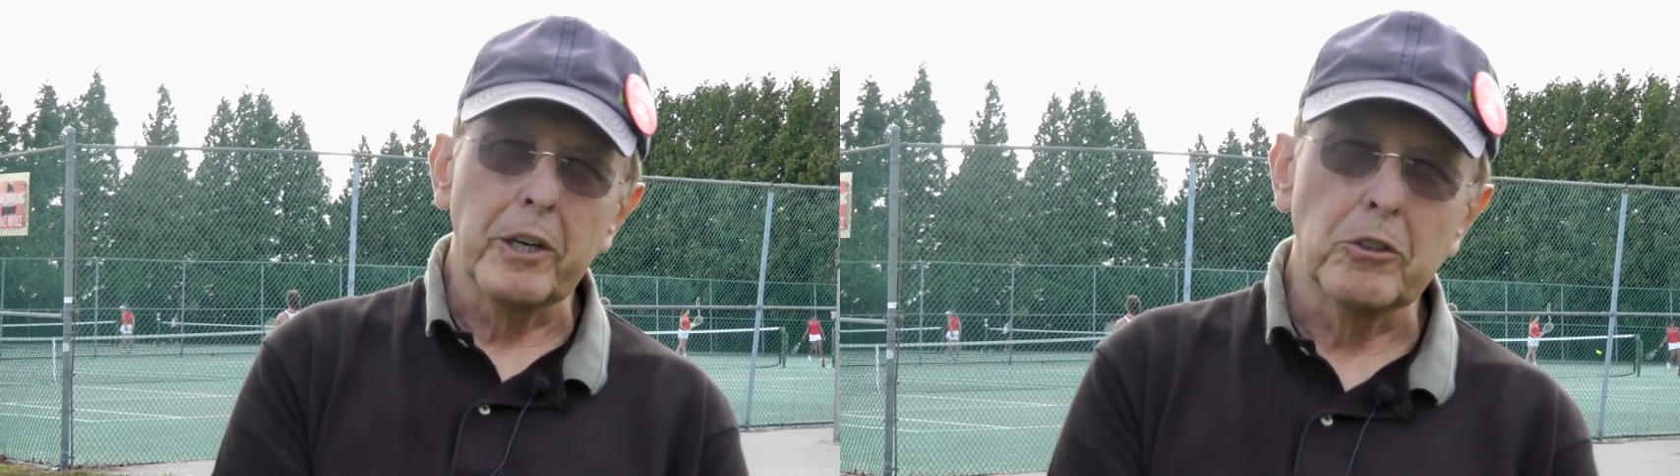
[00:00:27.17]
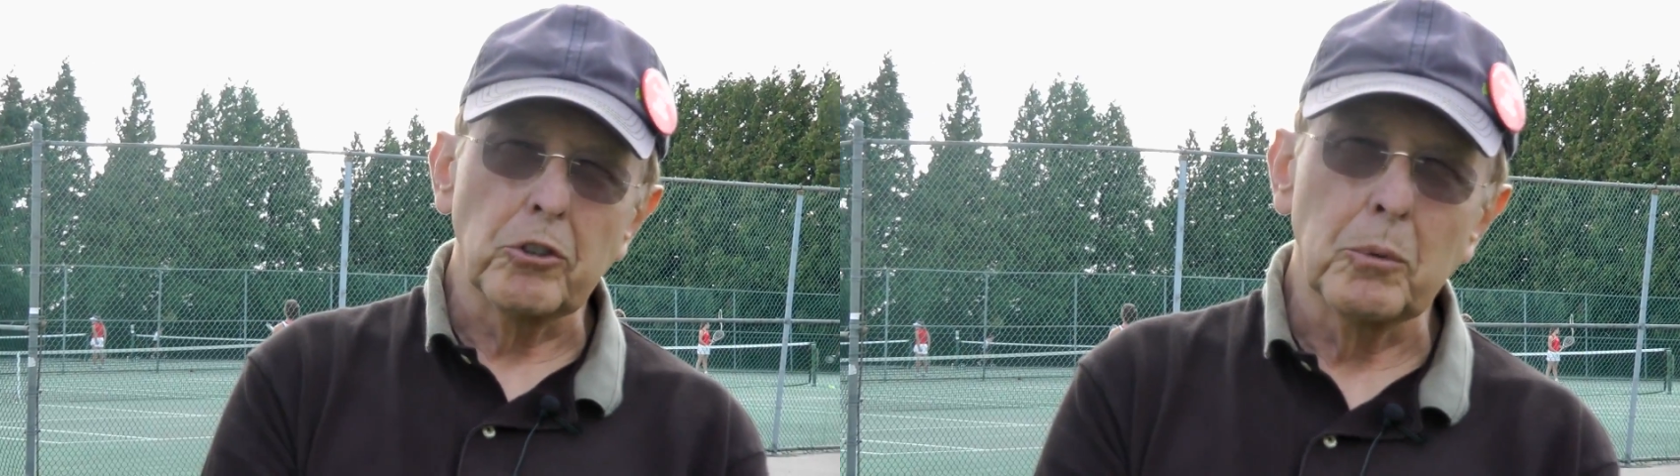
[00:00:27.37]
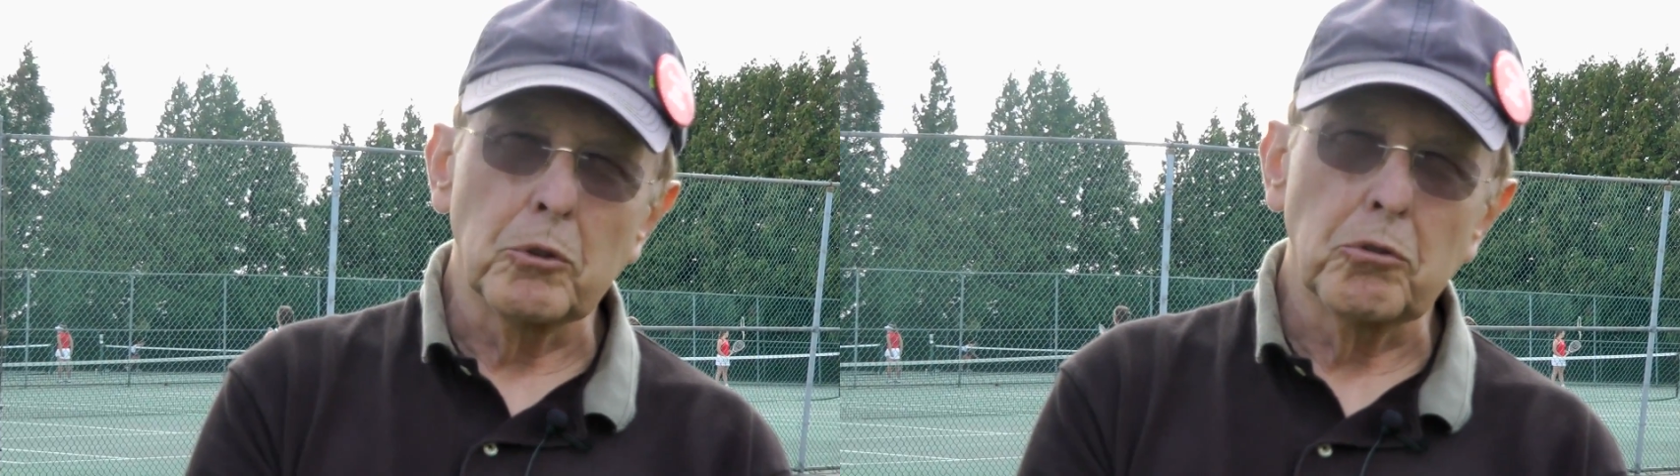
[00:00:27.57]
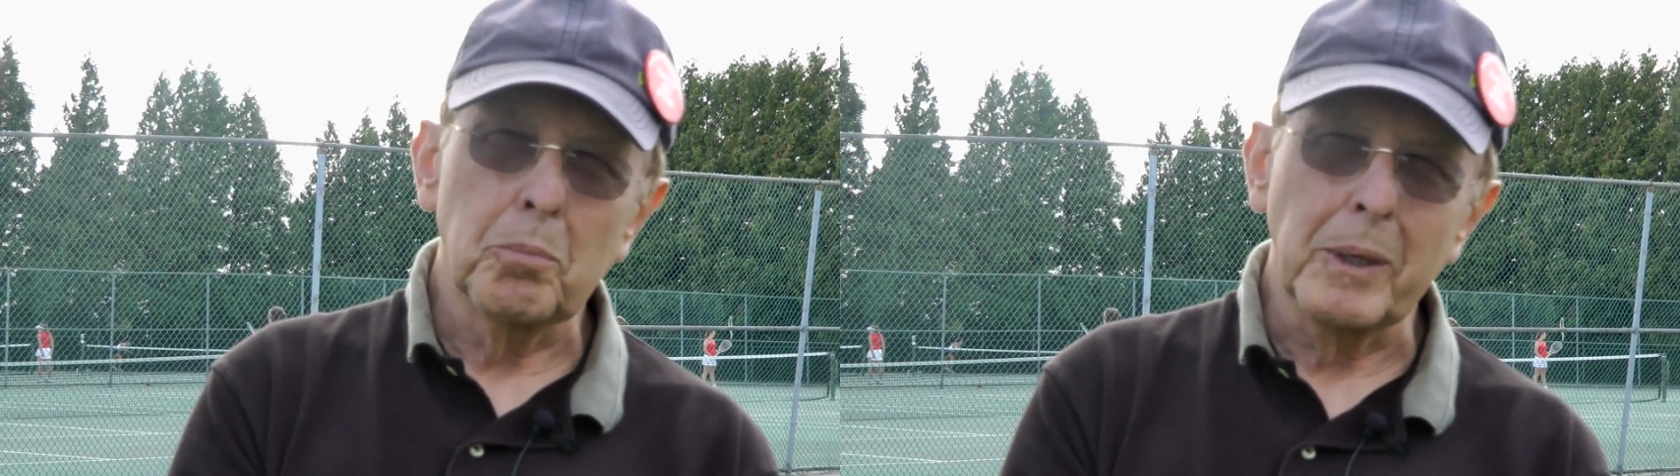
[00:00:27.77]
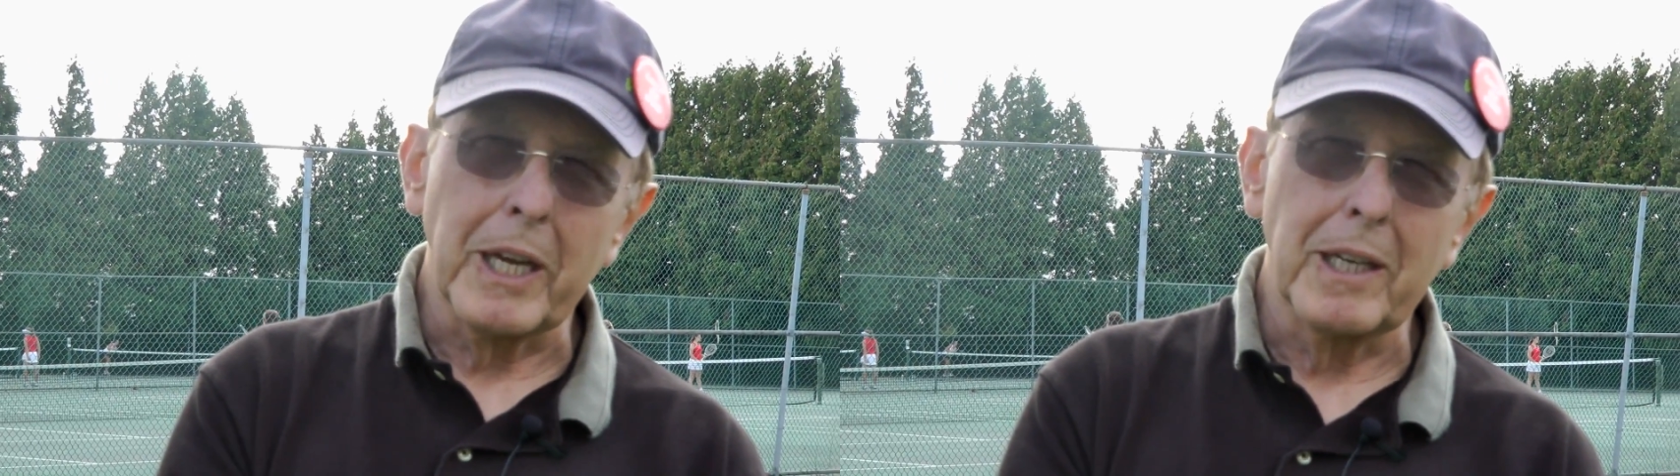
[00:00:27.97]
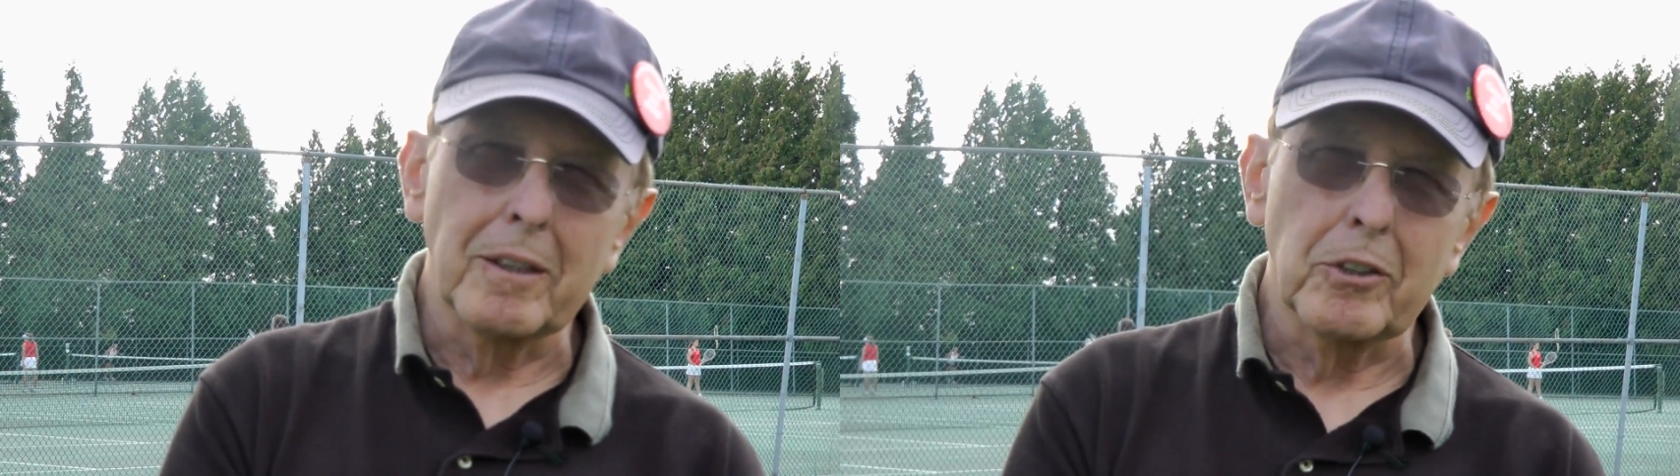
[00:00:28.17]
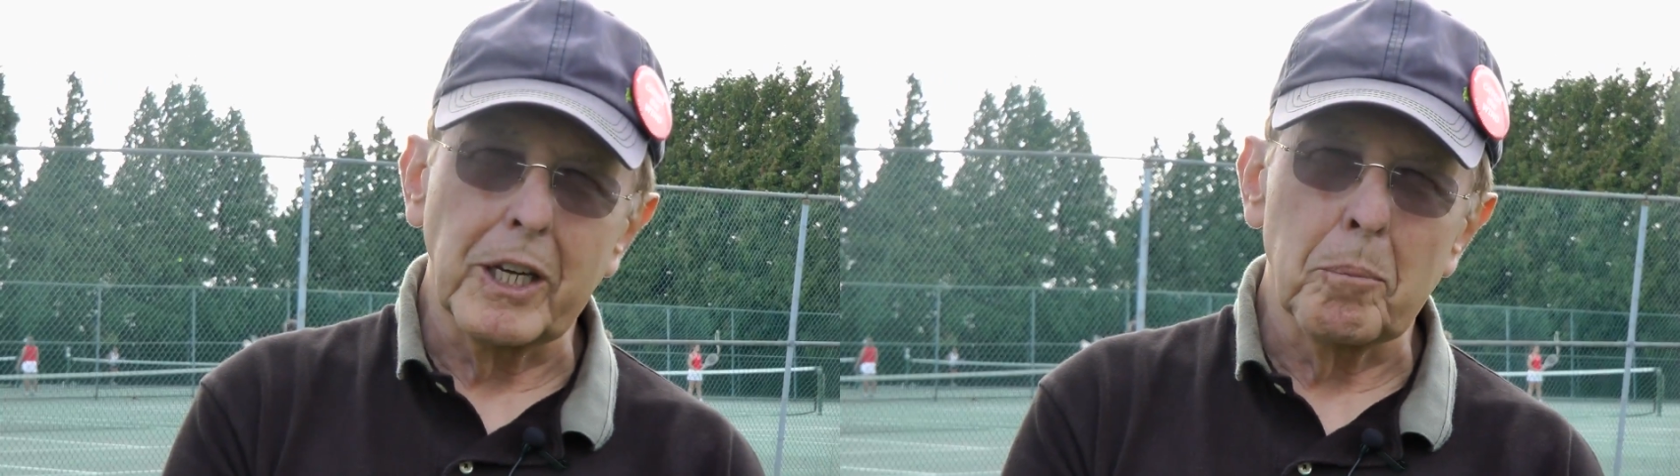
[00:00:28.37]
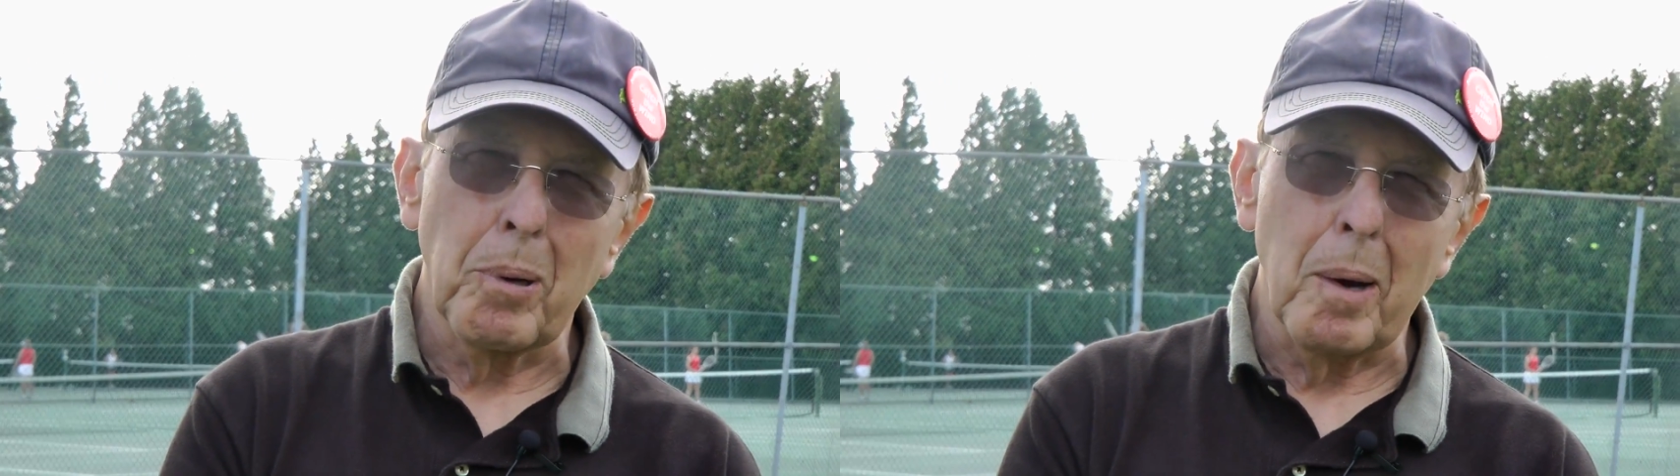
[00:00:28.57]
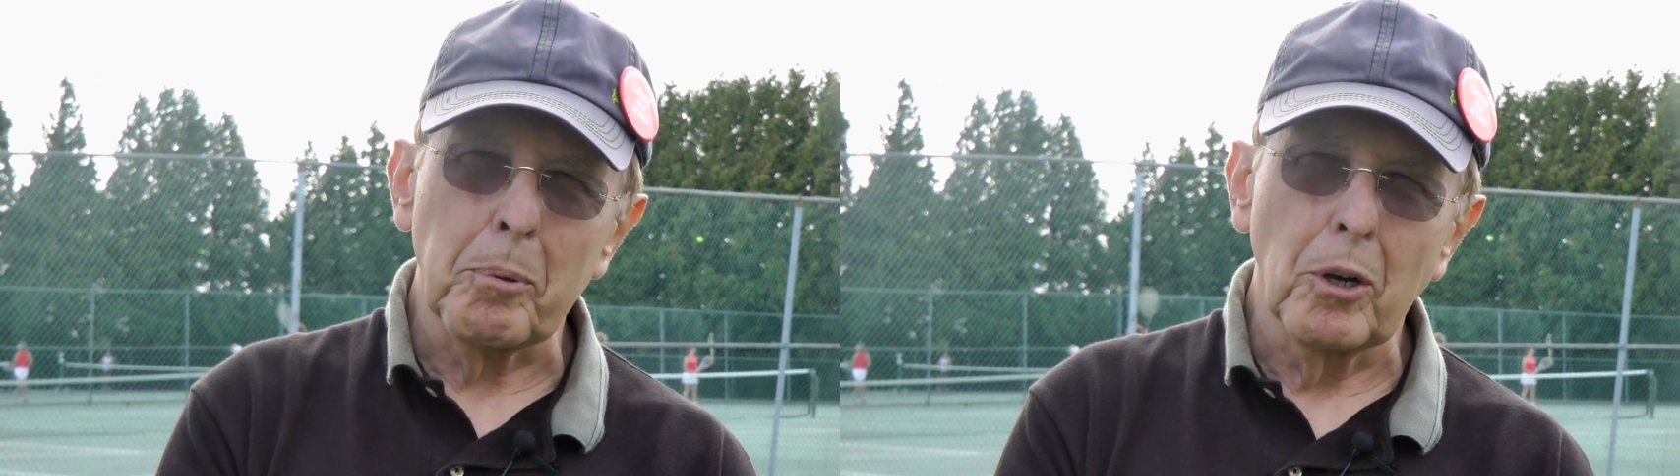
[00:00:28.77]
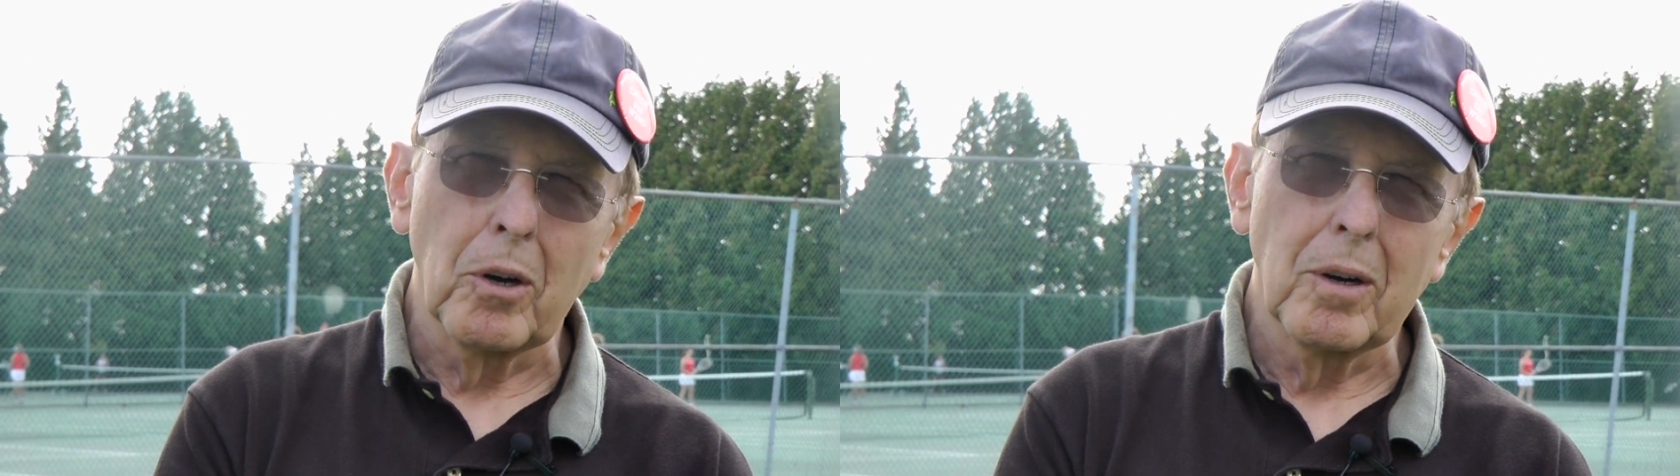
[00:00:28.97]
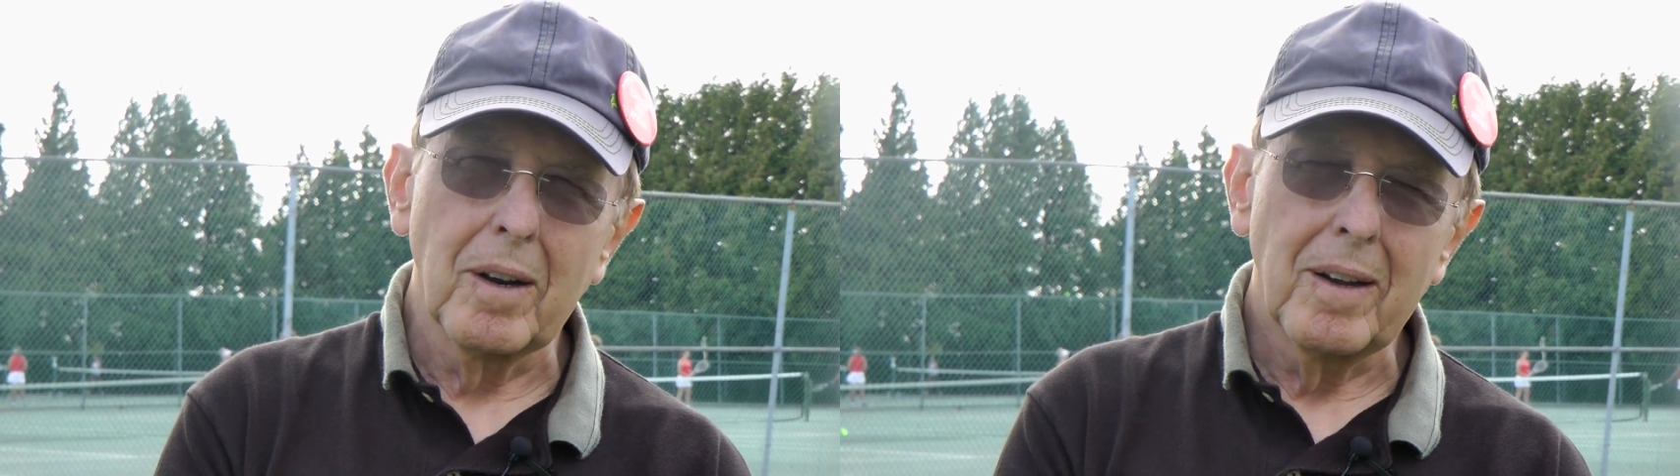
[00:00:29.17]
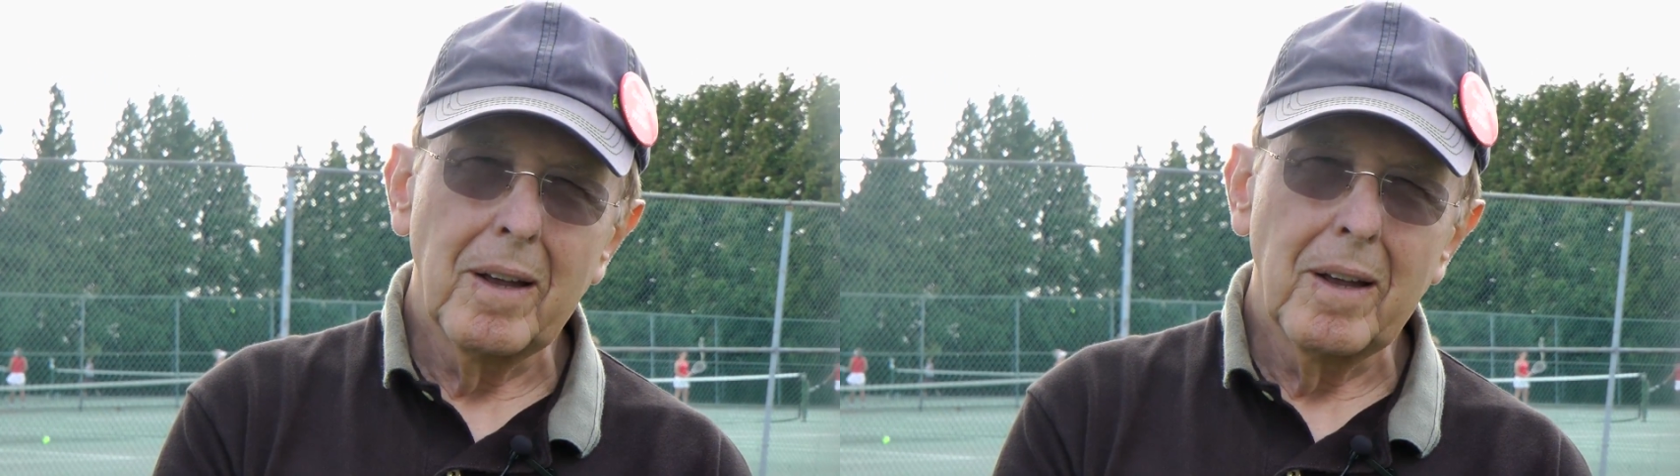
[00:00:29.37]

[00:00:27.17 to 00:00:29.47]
energy was beginning to get popular.